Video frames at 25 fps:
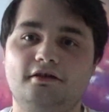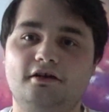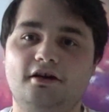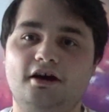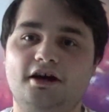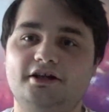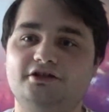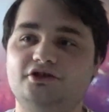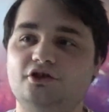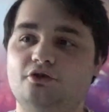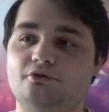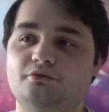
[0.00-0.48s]

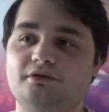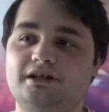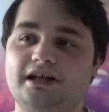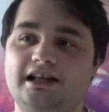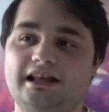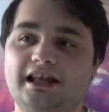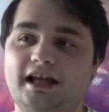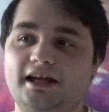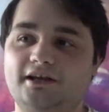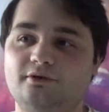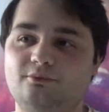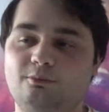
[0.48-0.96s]
I don't
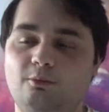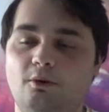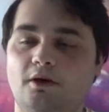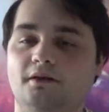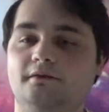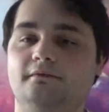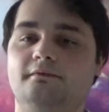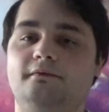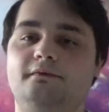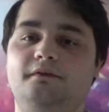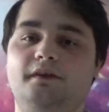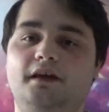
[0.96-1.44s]
collect
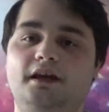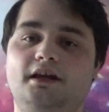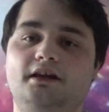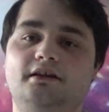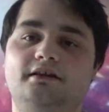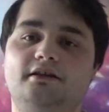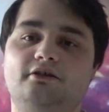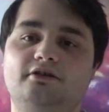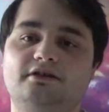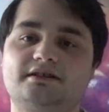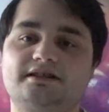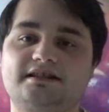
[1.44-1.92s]
one thing.
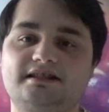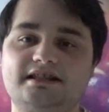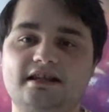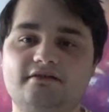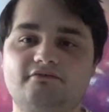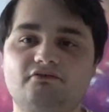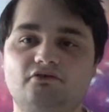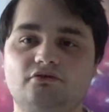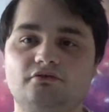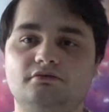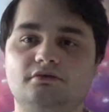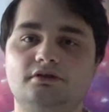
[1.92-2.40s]
There are
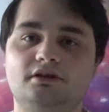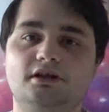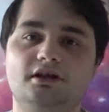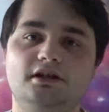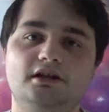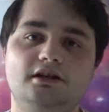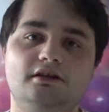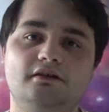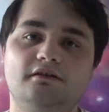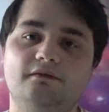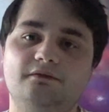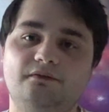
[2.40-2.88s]
several
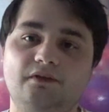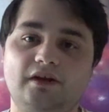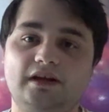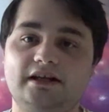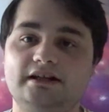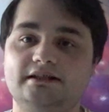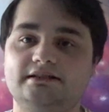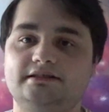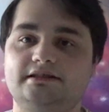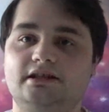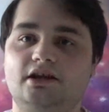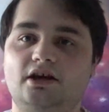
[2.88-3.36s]

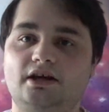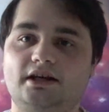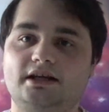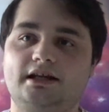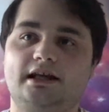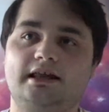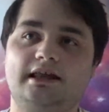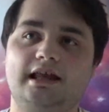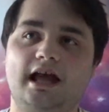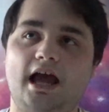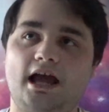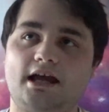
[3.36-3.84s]
things that I
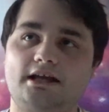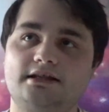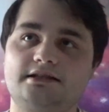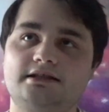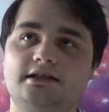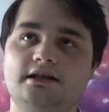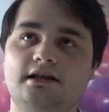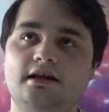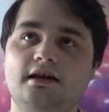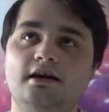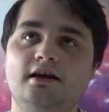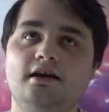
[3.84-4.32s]
collect.
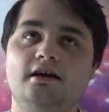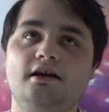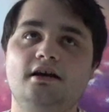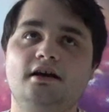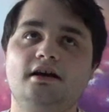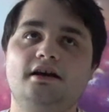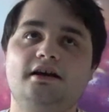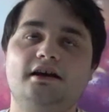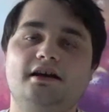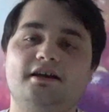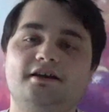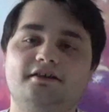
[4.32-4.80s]

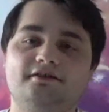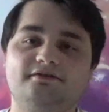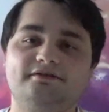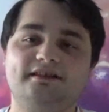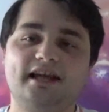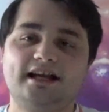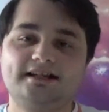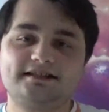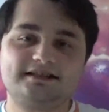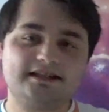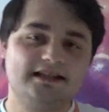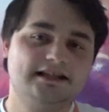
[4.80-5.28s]

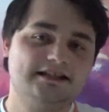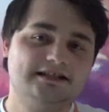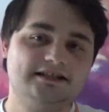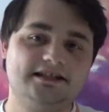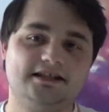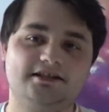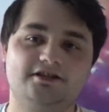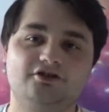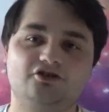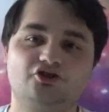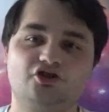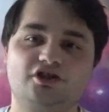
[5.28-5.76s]
That's
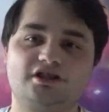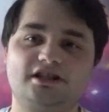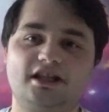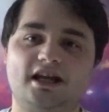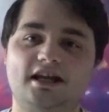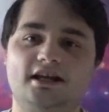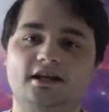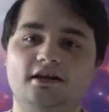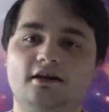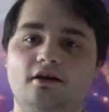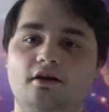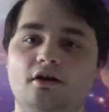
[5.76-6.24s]
easier than just
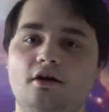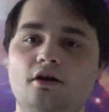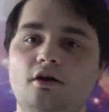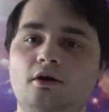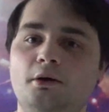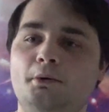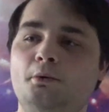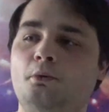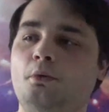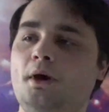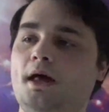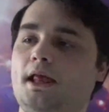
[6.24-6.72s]
saying,
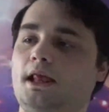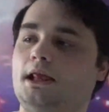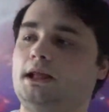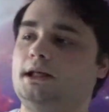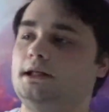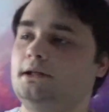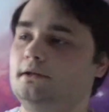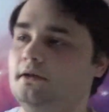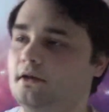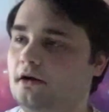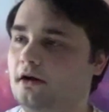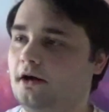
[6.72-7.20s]
well,
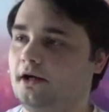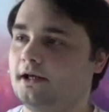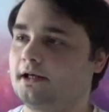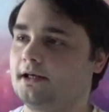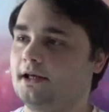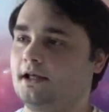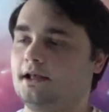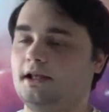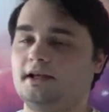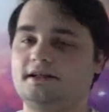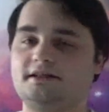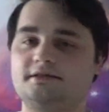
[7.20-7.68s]
I
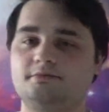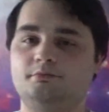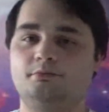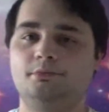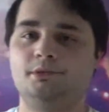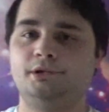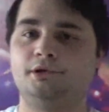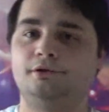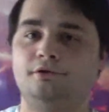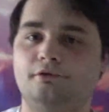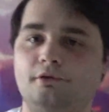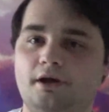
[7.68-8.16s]
collect
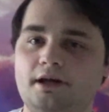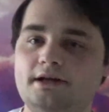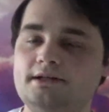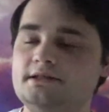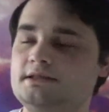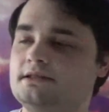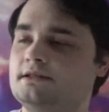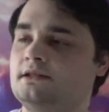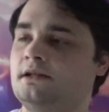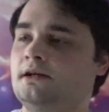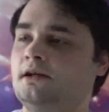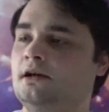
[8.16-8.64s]

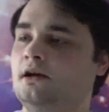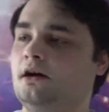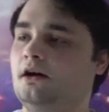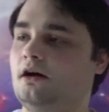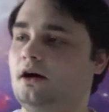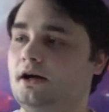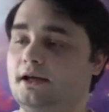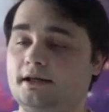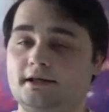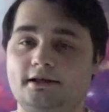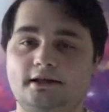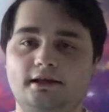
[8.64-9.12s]
Blu-rays,
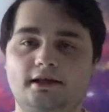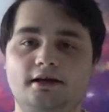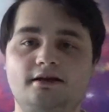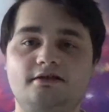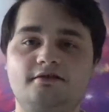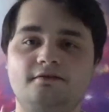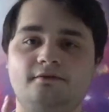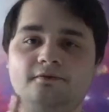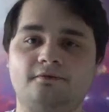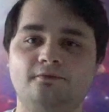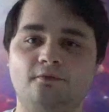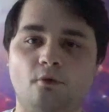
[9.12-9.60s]
I
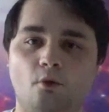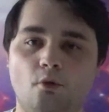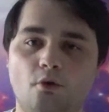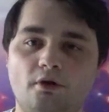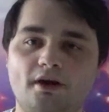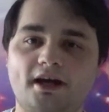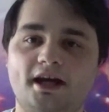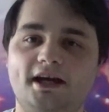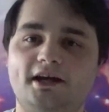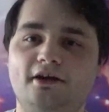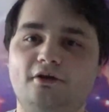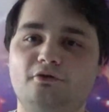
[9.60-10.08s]
collect
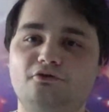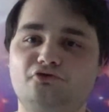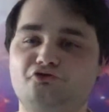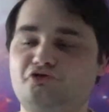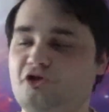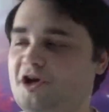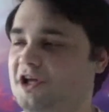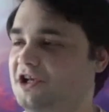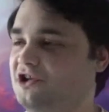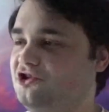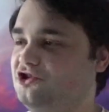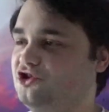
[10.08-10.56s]
4K
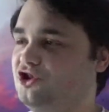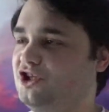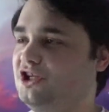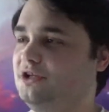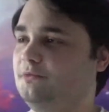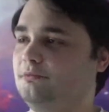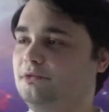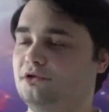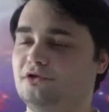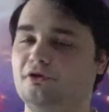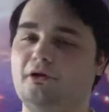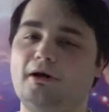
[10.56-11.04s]
Ultra
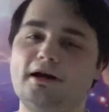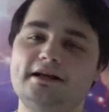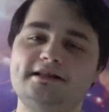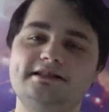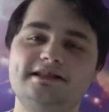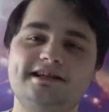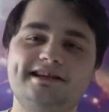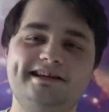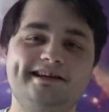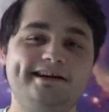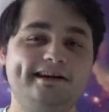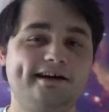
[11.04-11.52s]
HD
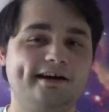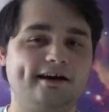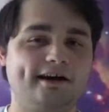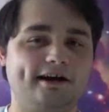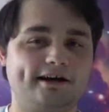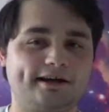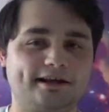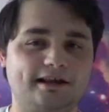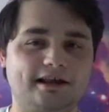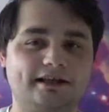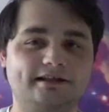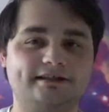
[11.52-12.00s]
Blu-rays,
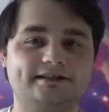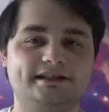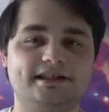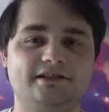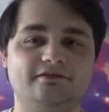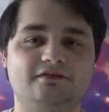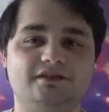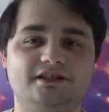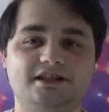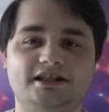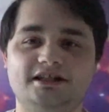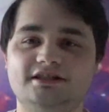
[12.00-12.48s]
I collect
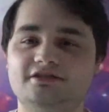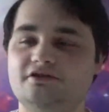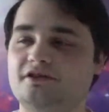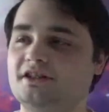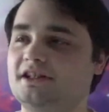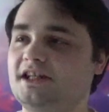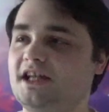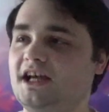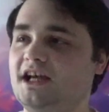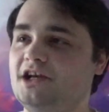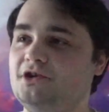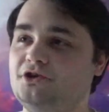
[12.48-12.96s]
DVDs on
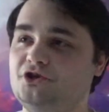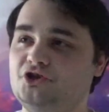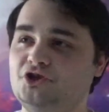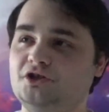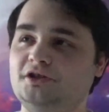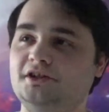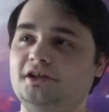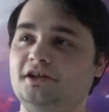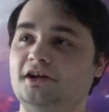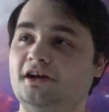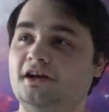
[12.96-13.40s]
occasion,